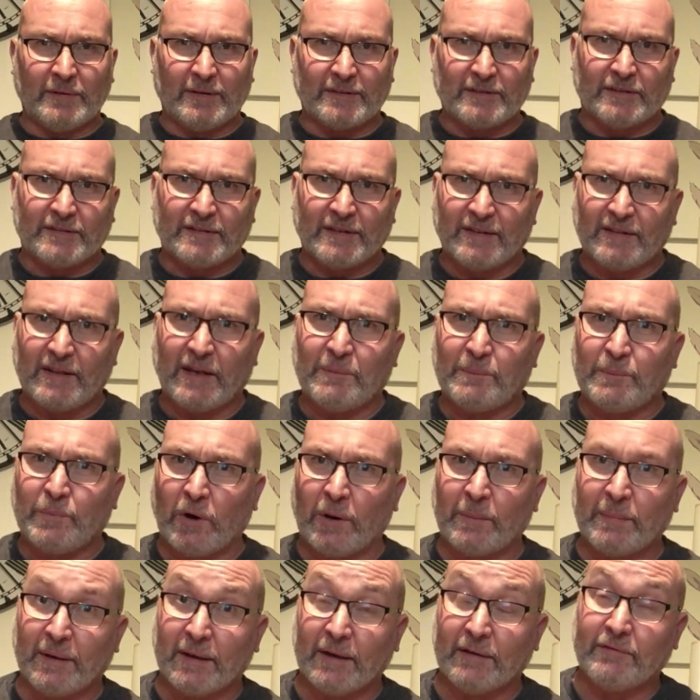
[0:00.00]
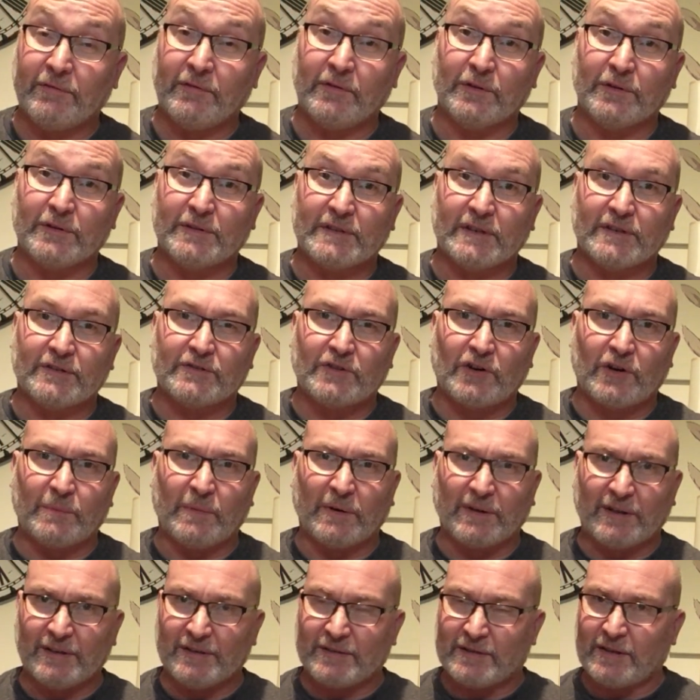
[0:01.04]
as I said, that bourbon influence is there,
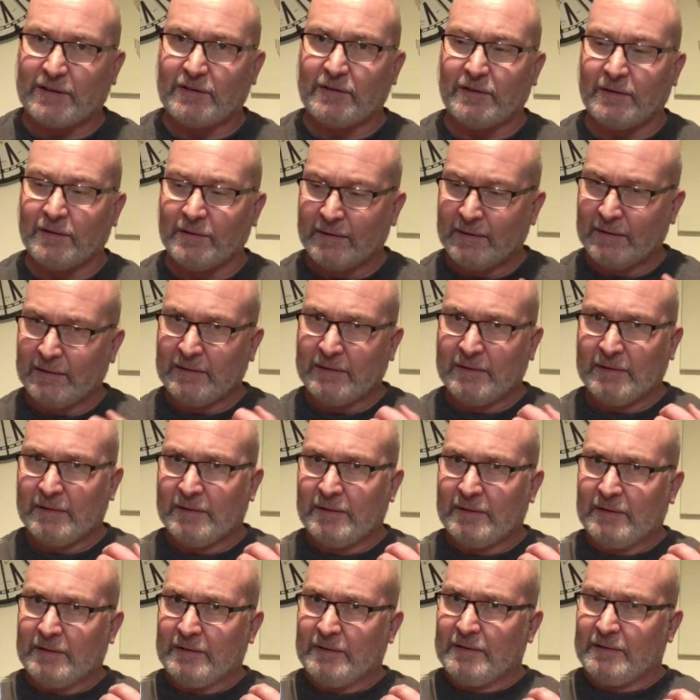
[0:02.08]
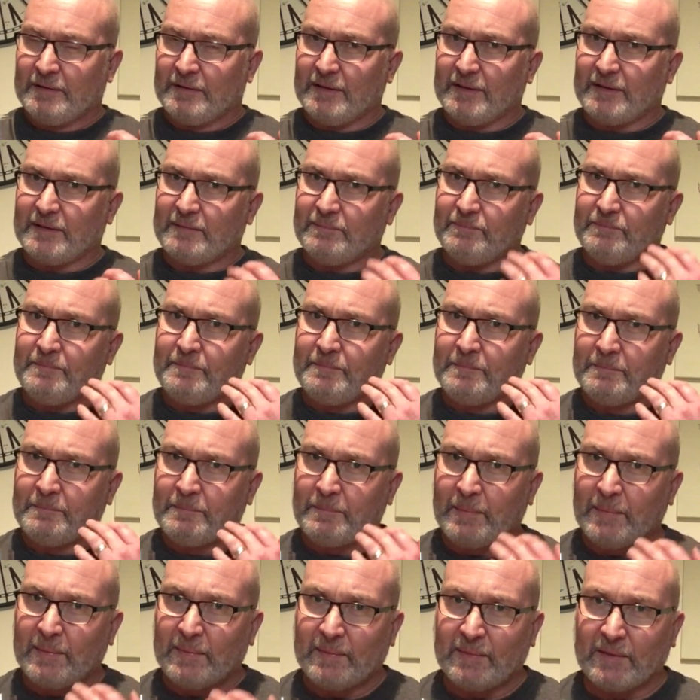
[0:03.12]
but considering that
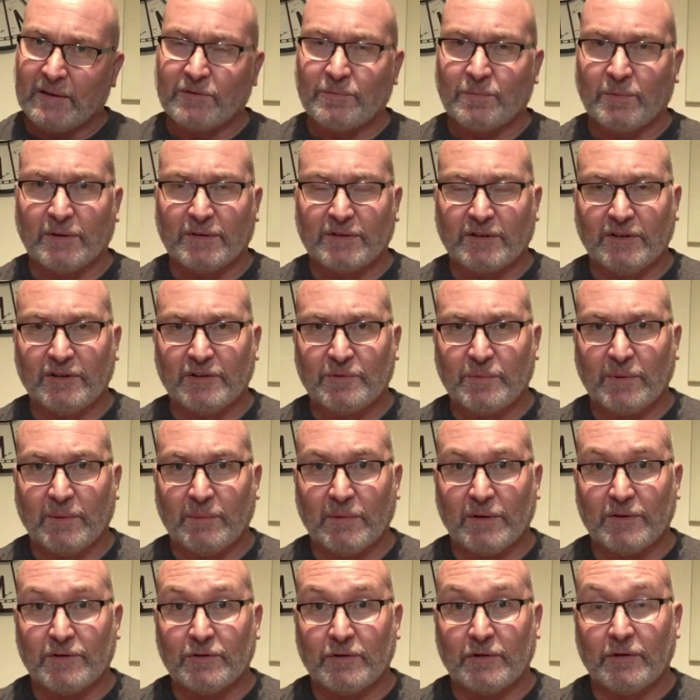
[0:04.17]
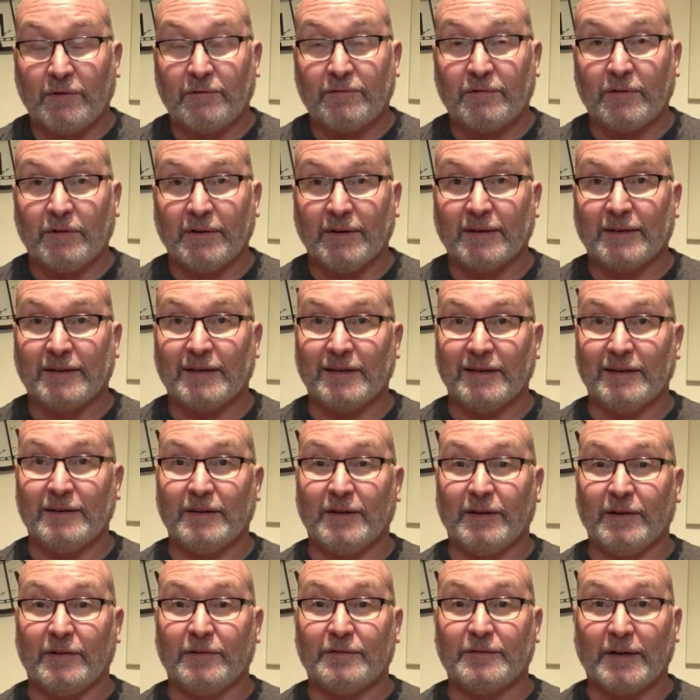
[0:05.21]
this whiskey has been matured for 18
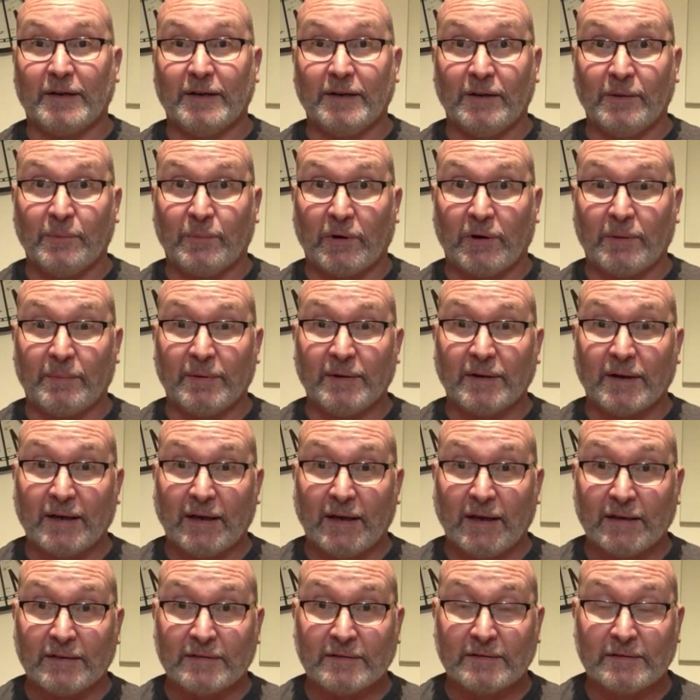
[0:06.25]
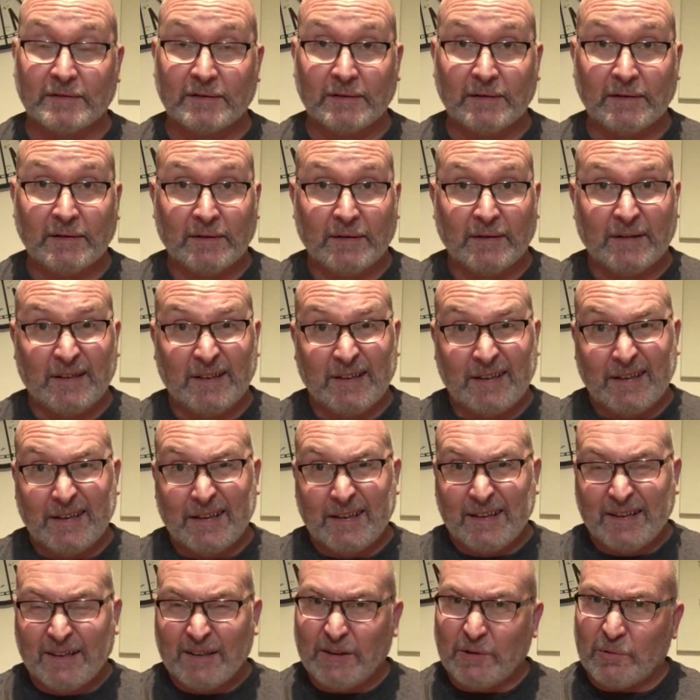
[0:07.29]
years in the bourbon casks,
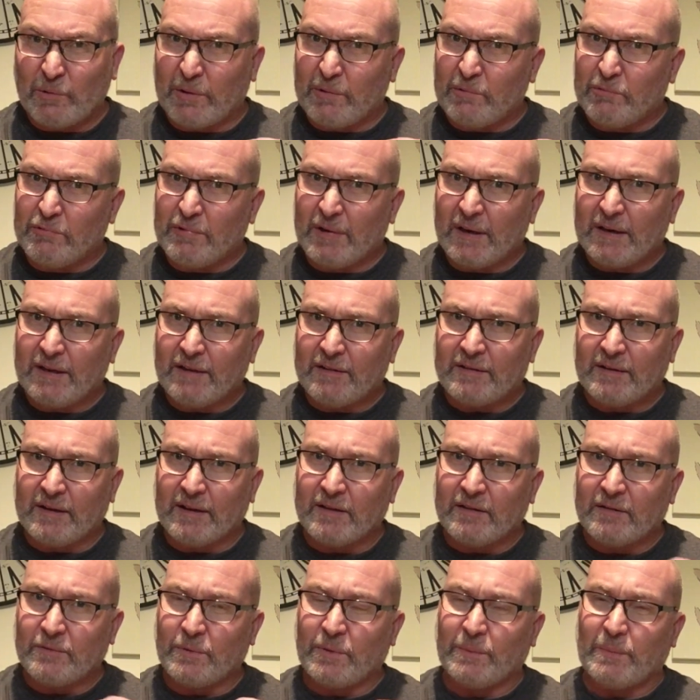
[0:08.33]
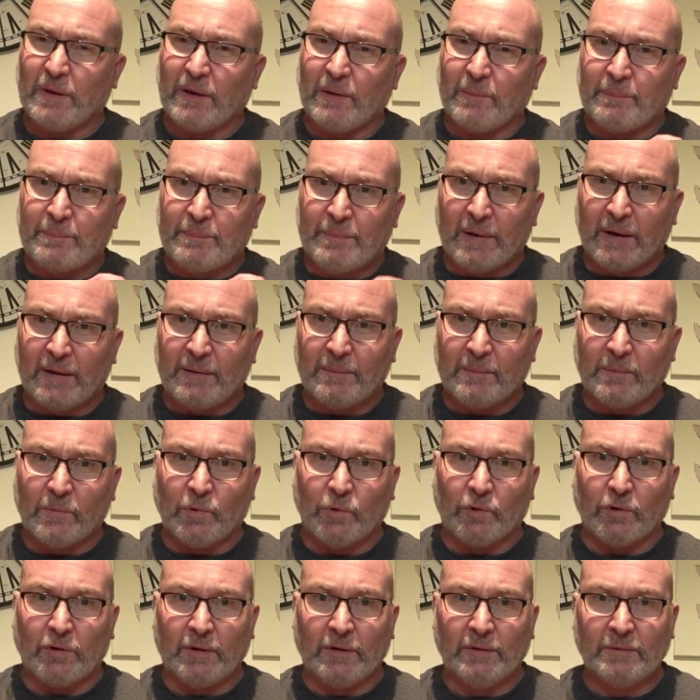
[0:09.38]
you would really think there would be a bit
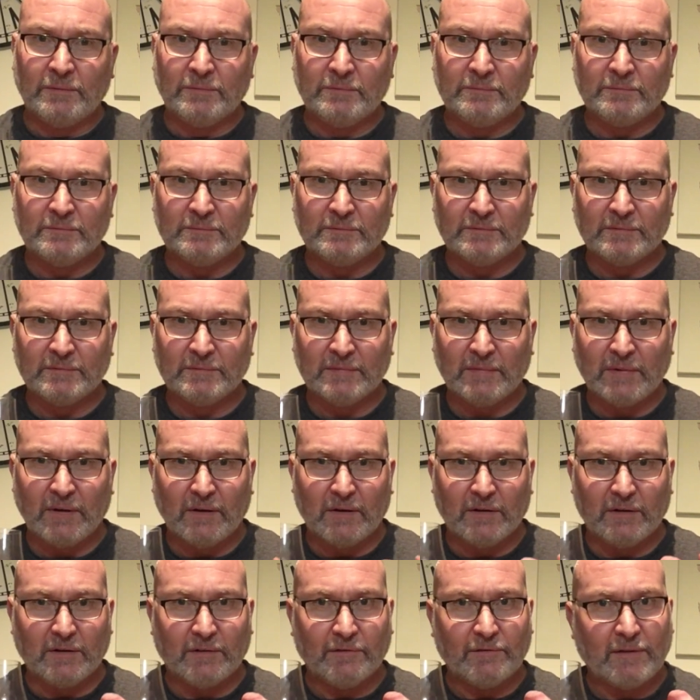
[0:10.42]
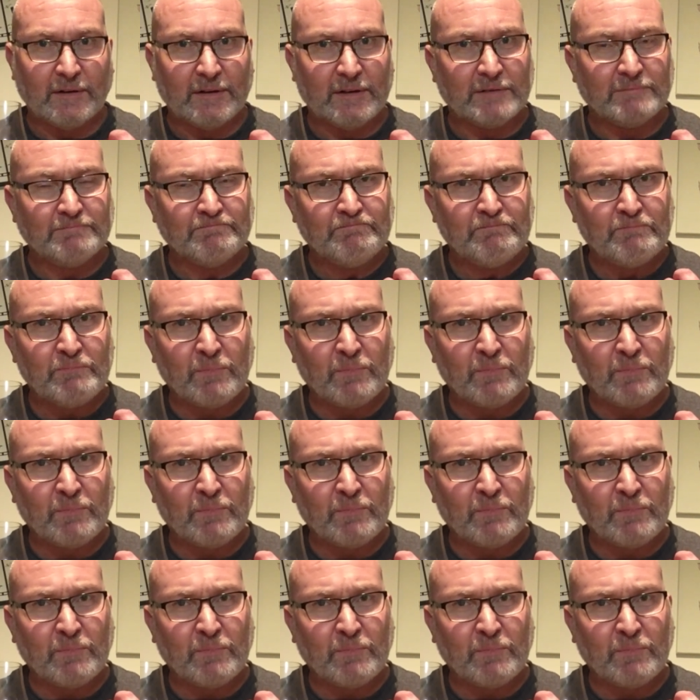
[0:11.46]
more of a